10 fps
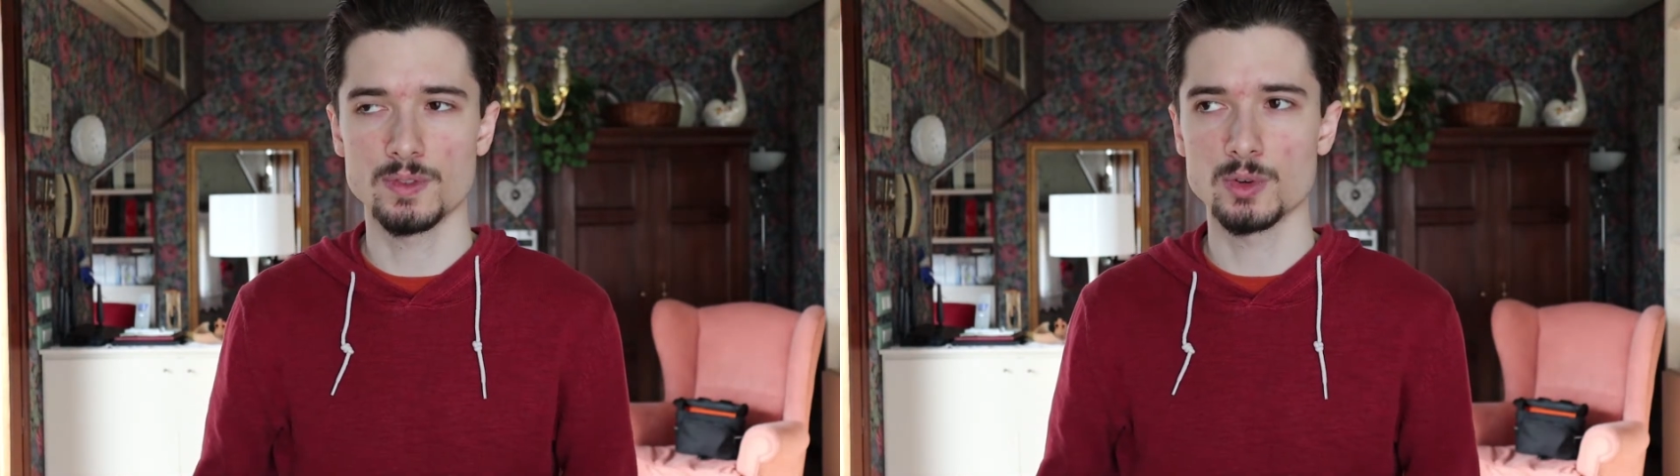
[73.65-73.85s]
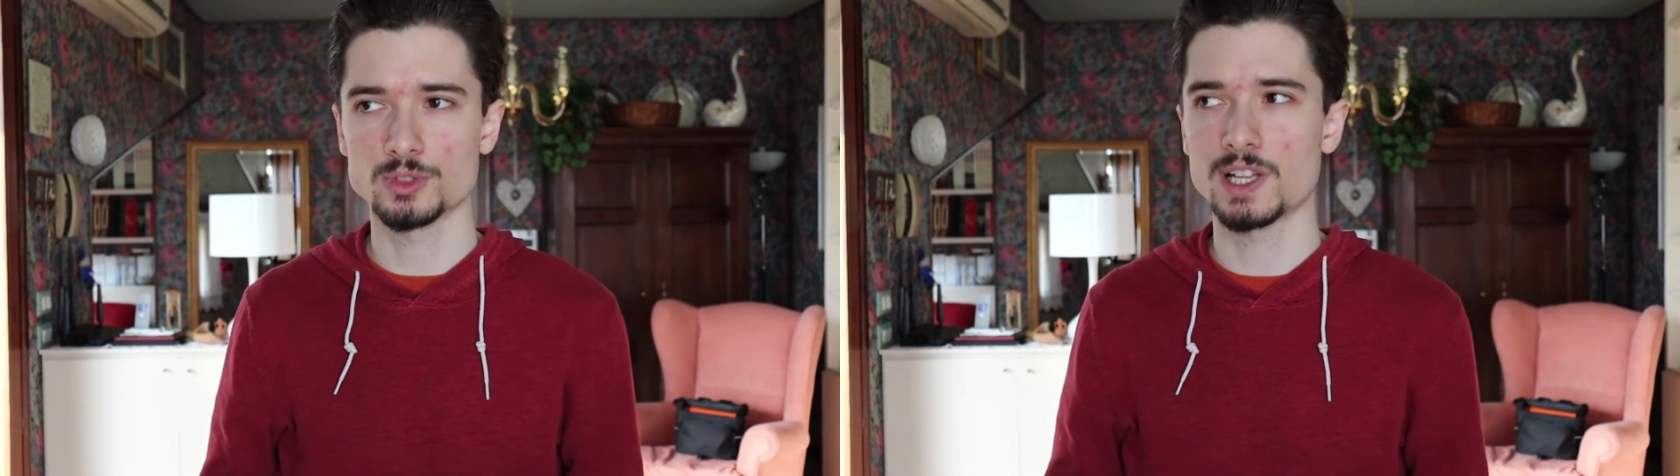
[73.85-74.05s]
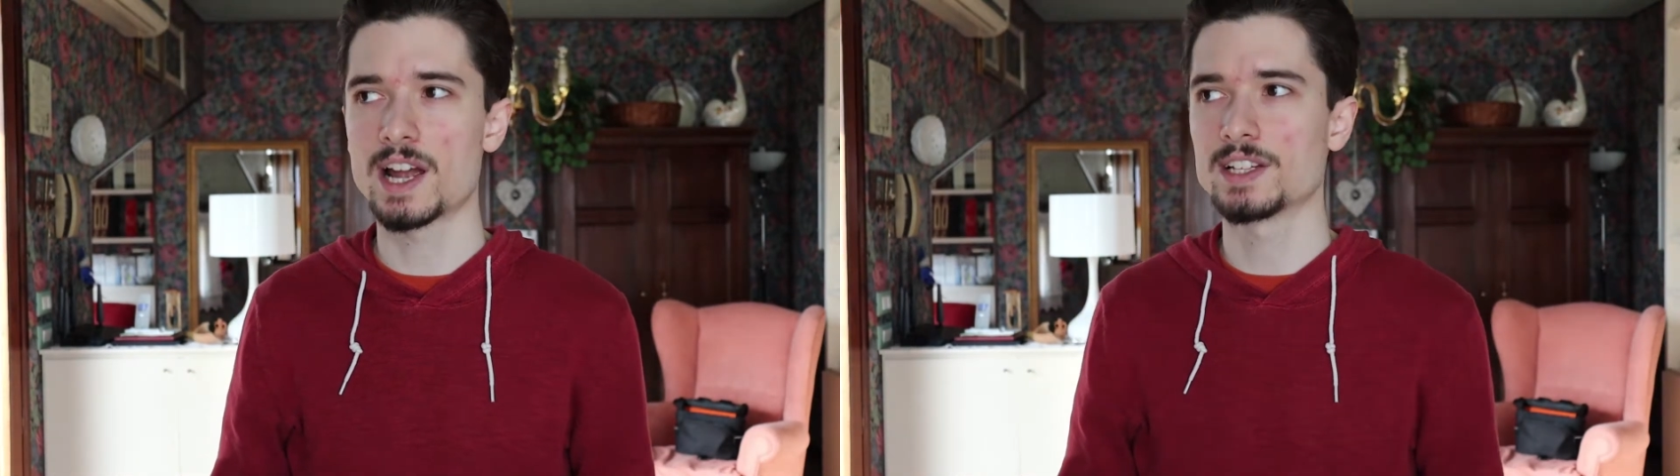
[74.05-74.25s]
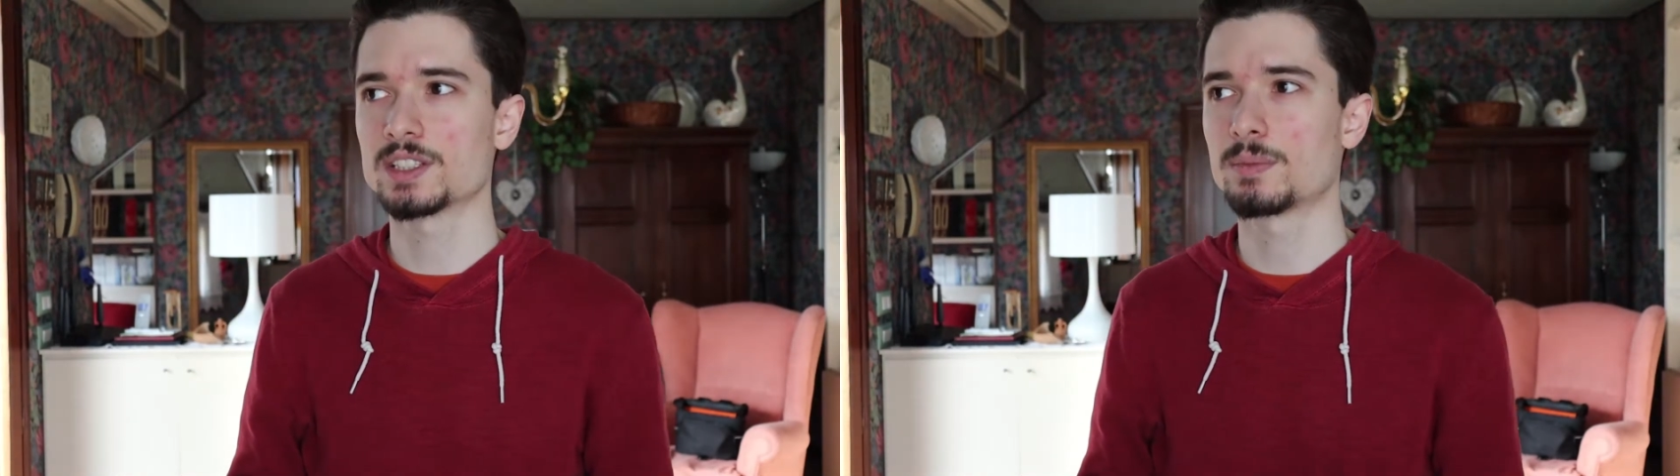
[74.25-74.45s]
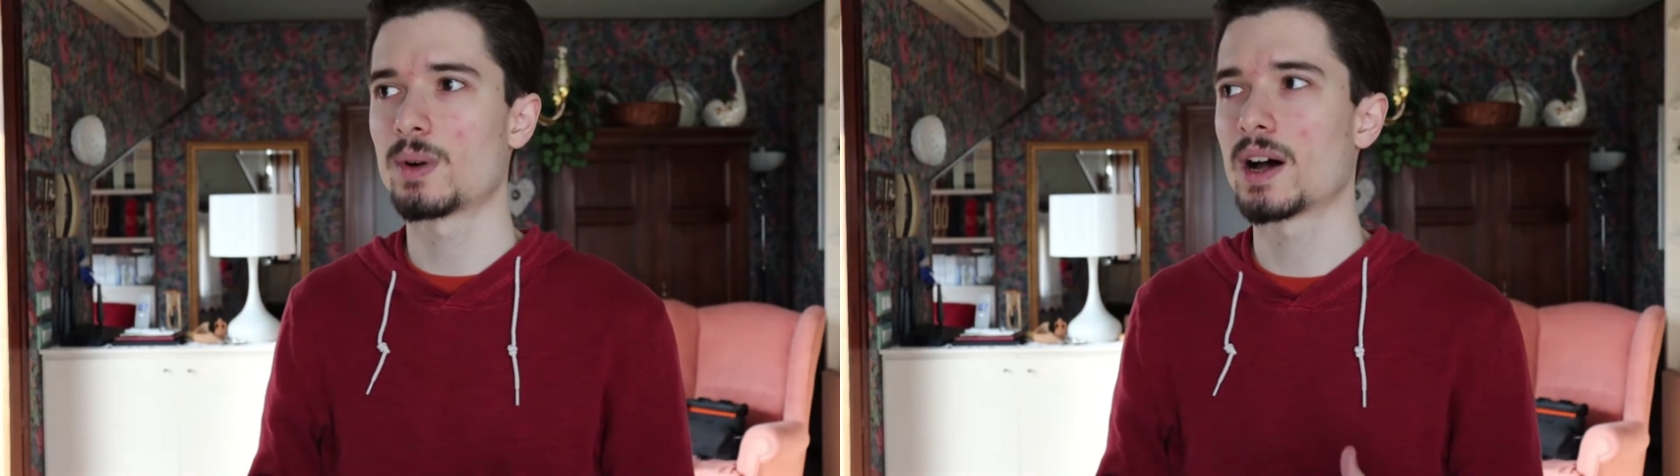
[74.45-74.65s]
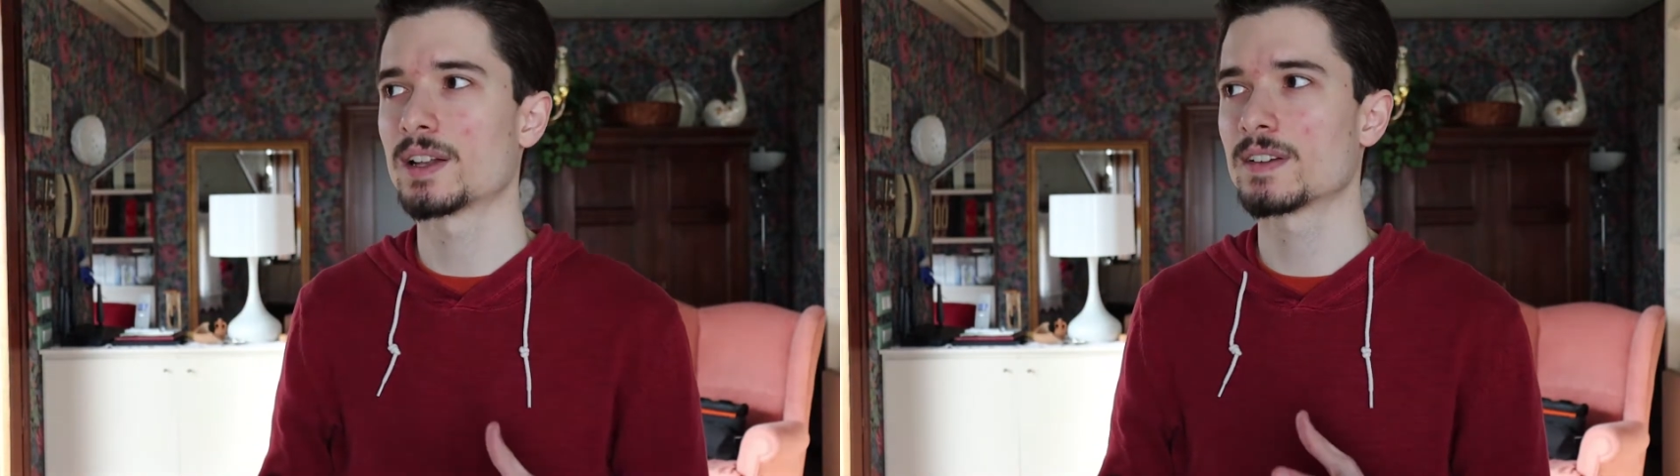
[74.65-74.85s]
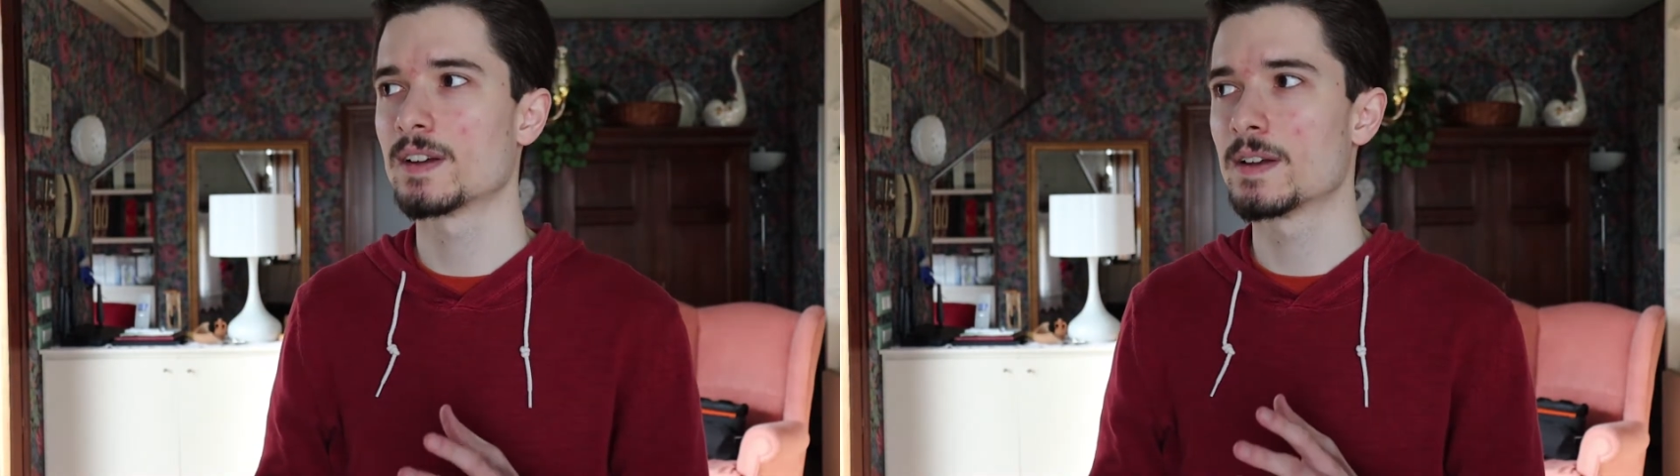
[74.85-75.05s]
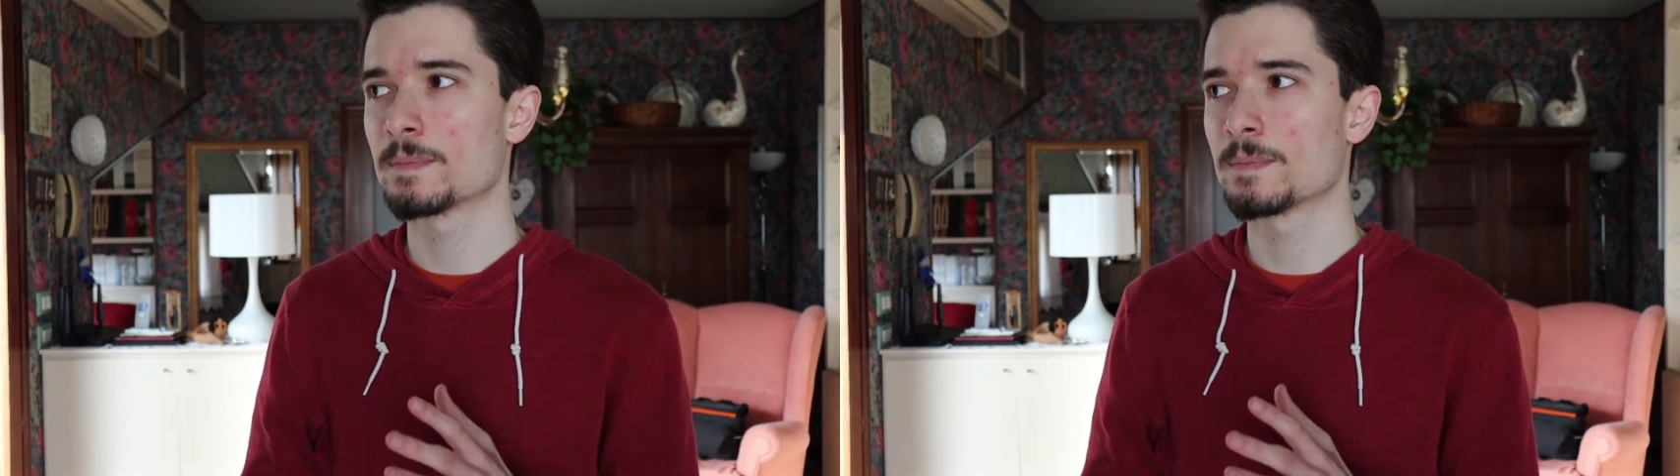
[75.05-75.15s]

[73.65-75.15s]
those lines, but